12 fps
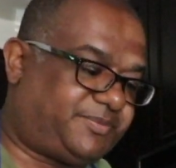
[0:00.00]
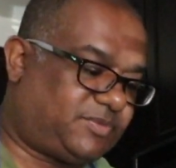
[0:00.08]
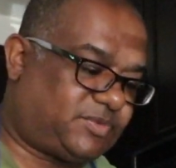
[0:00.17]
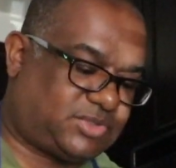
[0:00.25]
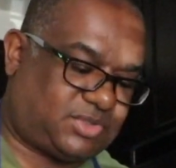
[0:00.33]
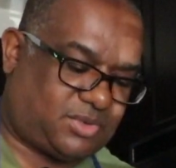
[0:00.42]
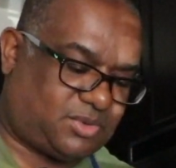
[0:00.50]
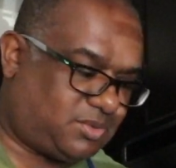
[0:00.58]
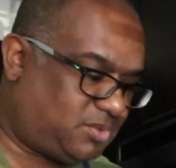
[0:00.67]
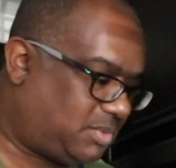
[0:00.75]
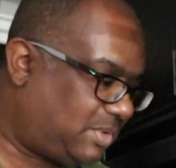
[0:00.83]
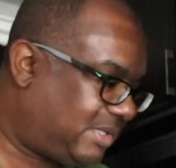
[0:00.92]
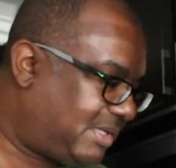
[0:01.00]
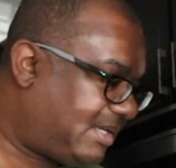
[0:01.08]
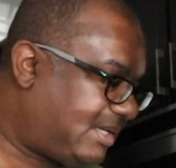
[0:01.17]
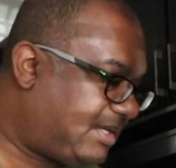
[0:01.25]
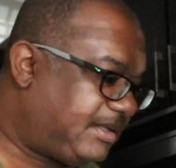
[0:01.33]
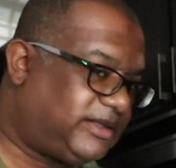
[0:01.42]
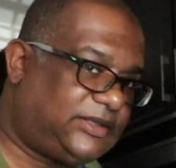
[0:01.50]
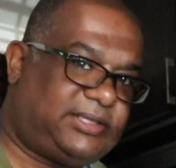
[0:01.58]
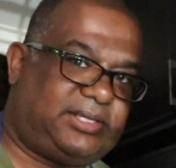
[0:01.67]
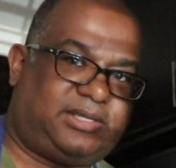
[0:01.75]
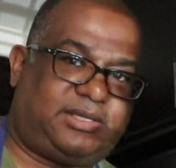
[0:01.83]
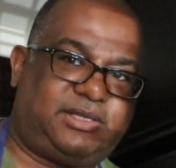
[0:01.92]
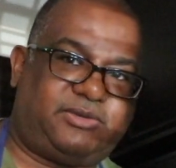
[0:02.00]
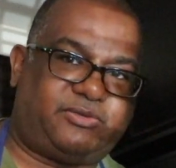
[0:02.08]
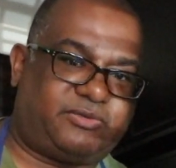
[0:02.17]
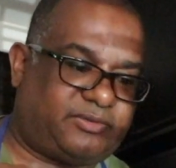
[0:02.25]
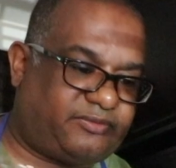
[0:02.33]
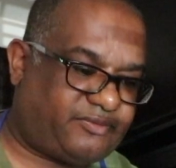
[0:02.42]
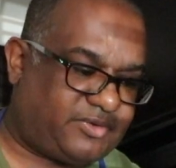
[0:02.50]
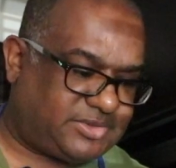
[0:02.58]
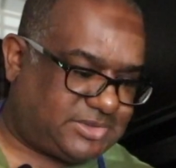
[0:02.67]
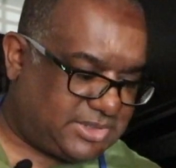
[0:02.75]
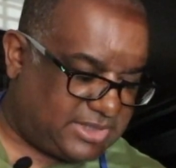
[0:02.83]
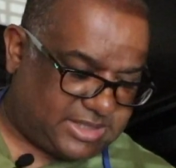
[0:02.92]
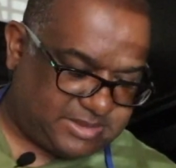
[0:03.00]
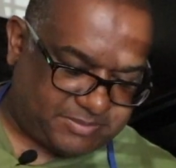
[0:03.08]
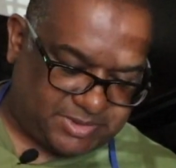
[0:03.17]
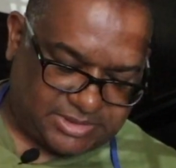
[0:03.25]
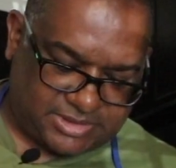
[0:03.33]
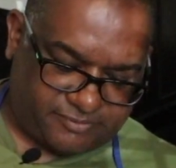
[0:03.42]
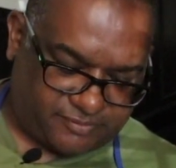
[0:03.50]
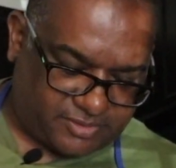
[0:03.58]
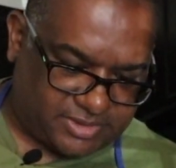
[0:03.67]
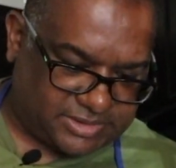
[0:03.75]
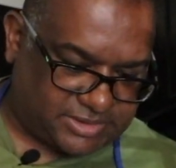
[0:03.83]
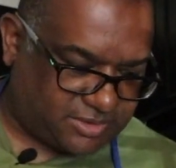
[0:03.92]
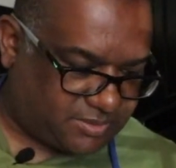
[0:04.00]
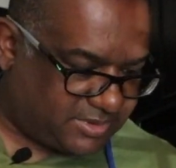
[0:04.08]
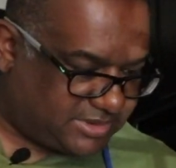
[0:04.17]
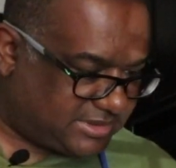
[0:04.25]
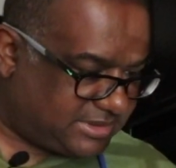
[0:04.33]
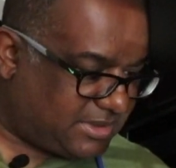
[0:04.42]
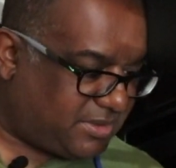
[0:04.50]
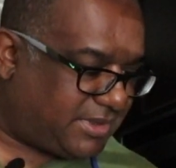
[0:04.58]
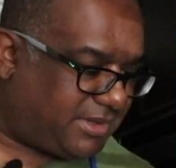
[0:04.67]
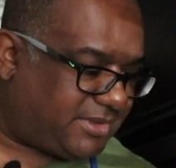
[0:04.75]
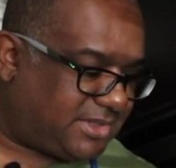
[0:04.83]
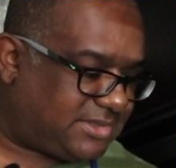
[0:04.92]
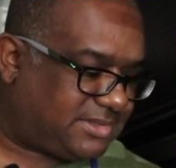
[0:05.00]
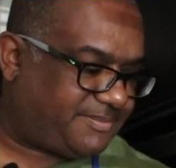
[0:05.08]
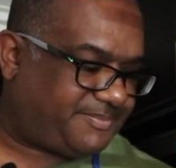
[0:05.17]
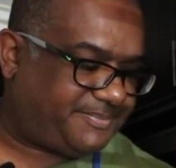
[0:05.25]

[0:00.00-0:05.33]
So the first thing I'm looking for is a twisted. Oh, here it is.